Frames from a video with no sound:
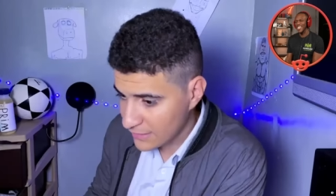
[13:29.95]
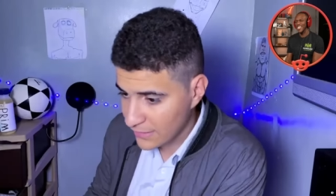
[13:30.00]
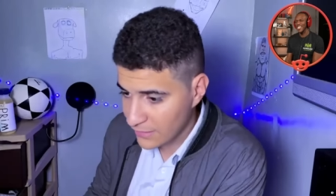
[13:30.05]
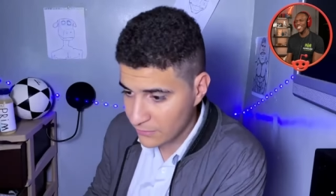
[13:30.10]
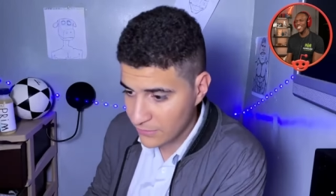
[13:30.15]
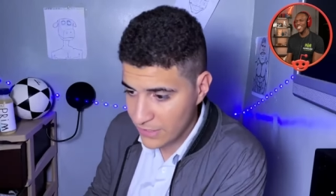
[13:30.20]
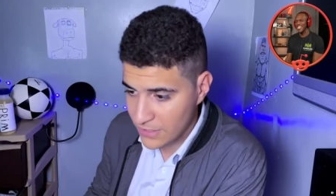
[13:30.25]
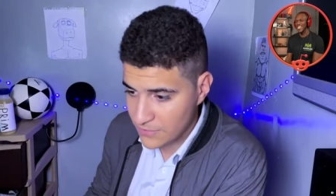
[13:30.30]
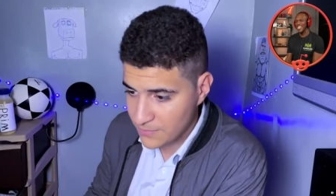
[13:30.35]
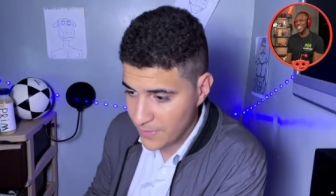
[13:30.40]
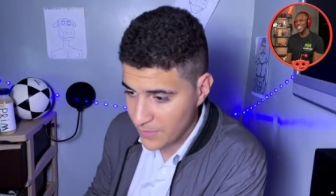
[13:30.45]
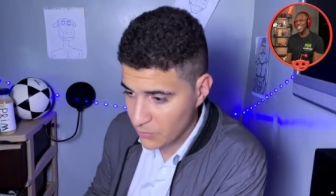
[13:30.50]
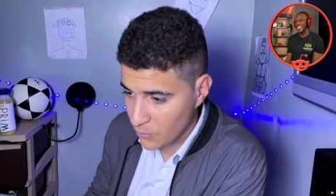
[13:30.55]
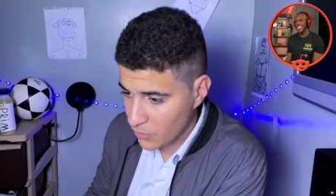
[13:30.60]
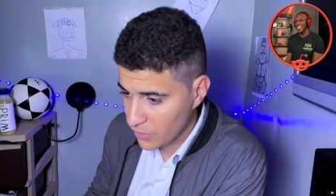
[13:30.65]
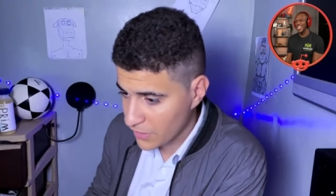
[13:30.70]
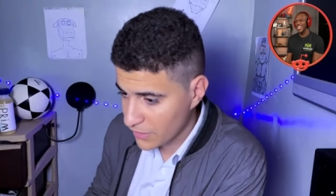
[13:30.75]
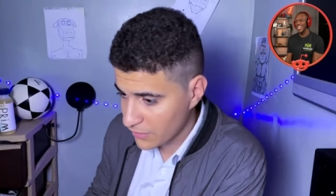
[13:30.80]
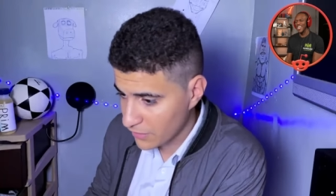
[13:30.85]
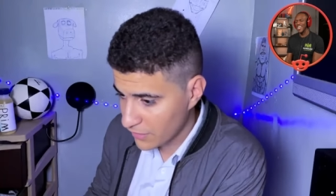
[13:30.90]
Clearly has been
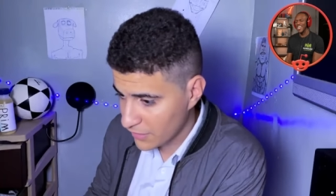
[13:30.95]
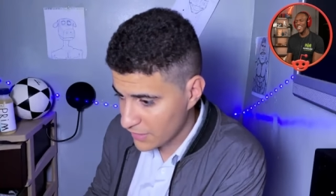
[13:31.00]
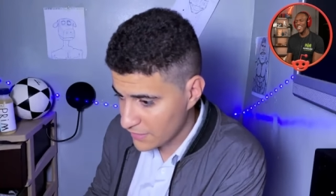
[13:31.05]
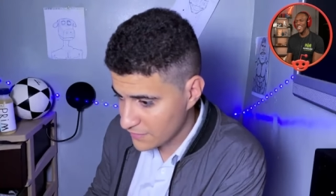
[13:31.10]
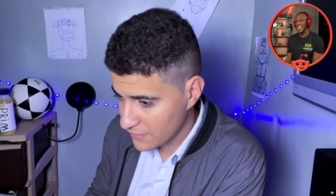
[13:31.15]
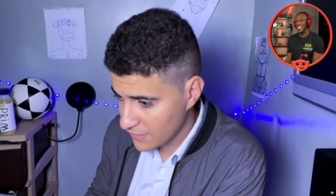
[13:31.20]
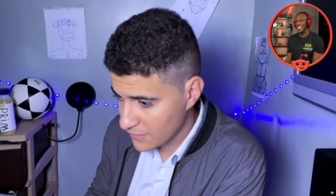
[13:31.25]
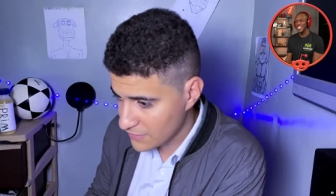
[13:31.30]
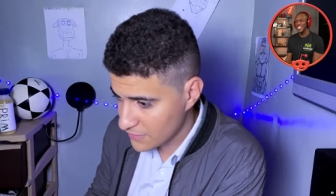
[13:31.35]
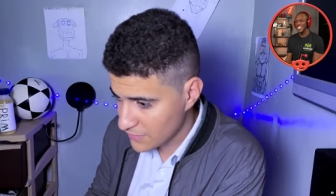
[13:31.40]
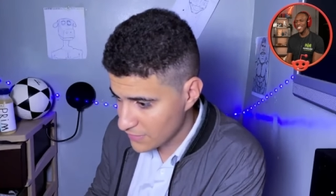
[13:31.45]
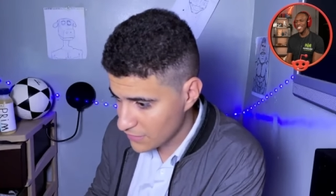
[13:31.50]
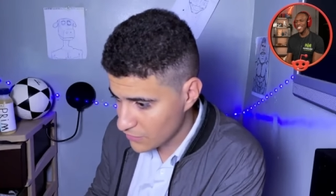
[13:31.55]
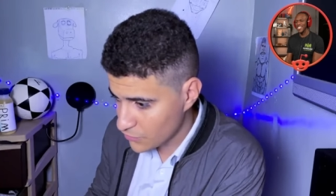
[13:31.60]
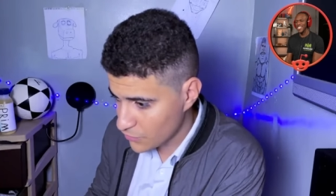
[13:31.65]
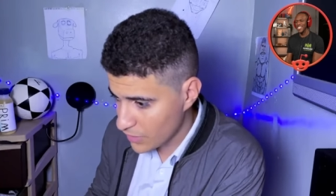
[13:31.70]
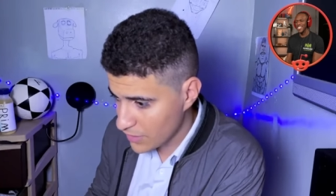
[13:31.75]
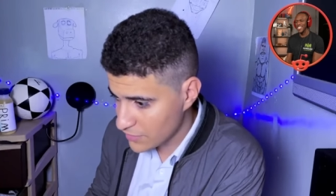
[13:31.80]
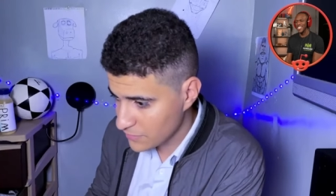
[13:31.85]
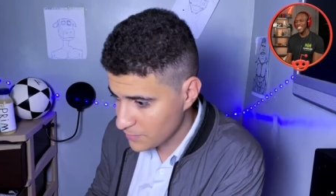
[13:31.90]
working on his
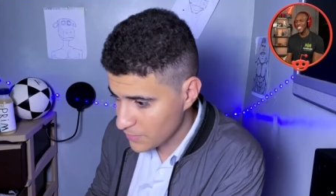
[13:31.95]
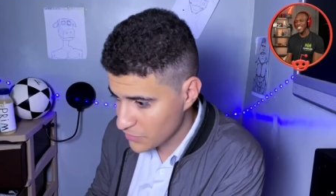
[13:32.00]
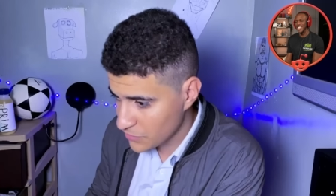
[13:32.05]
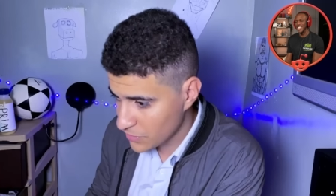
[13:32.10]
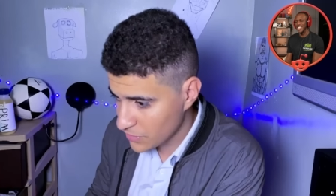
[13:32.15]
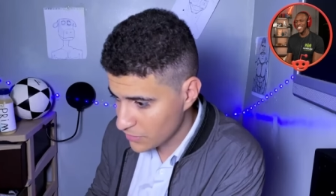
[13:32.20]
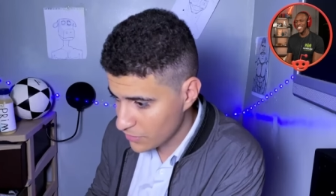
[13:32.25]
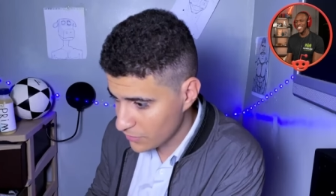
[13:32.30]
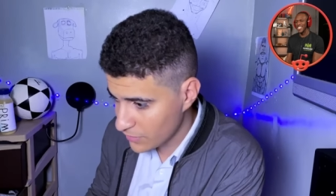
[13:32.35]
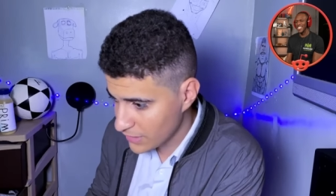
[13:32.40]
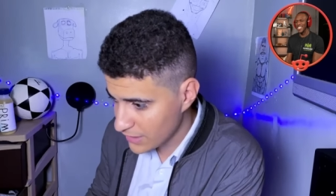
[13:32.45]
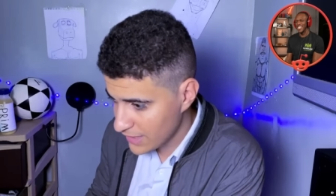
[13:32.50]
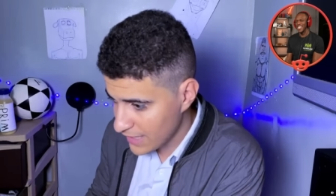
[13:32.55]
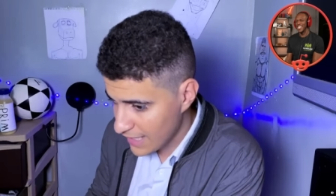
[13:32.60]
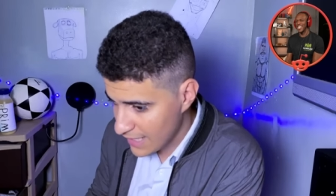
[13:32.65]
instant transmission during